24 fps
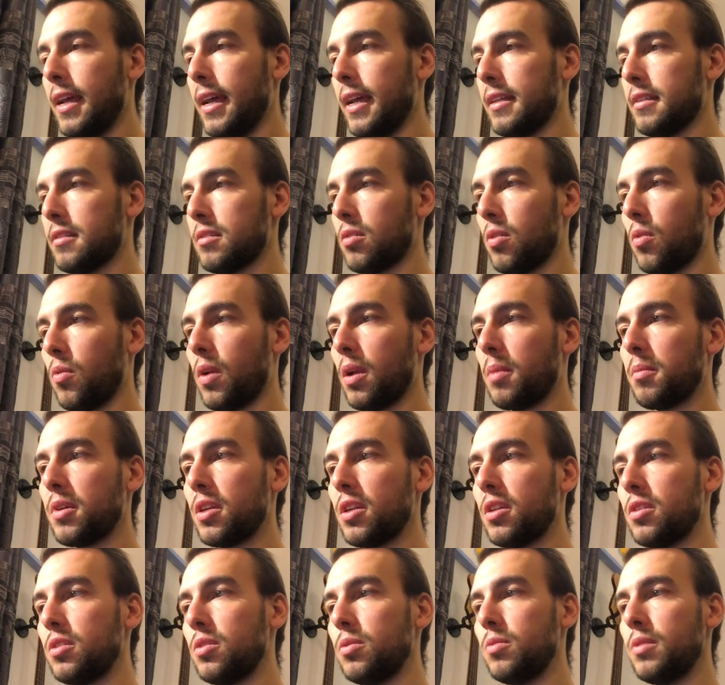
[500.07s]
And so what I'm
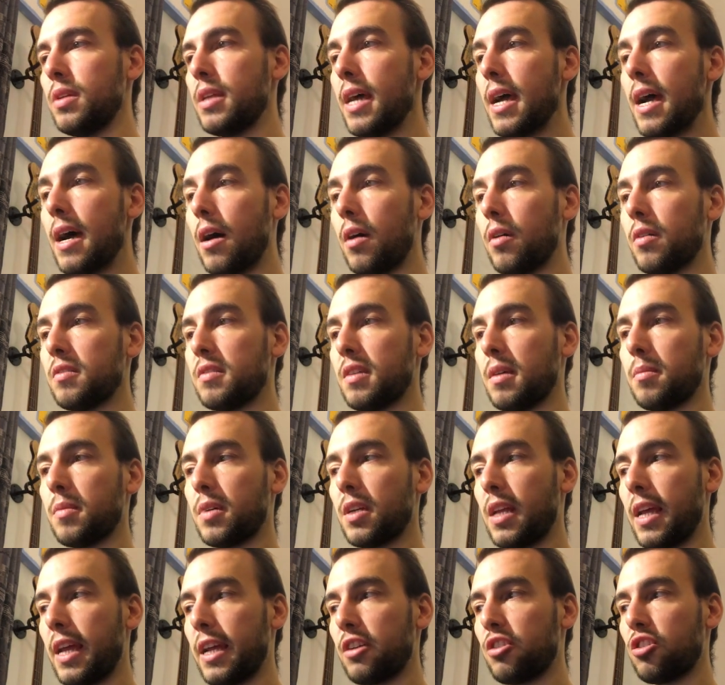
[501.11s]
going to do now is I'm
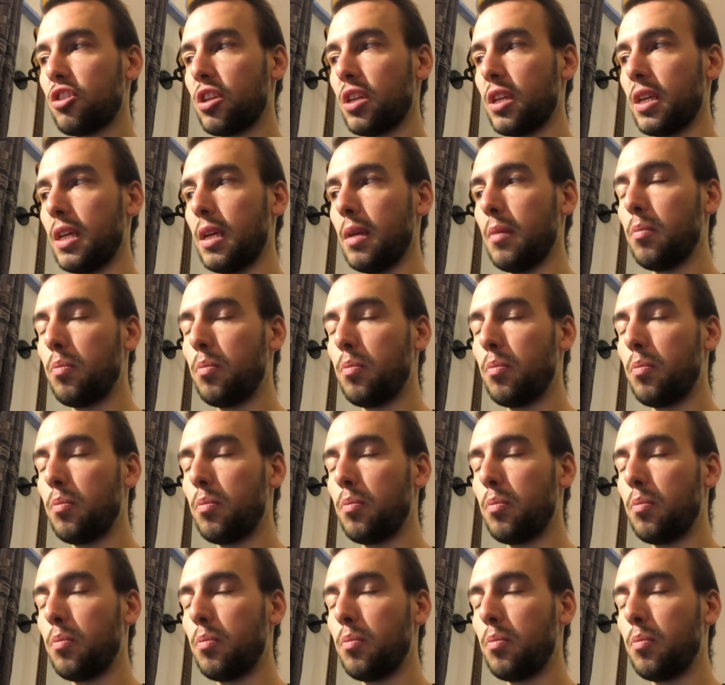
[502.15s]
going to actually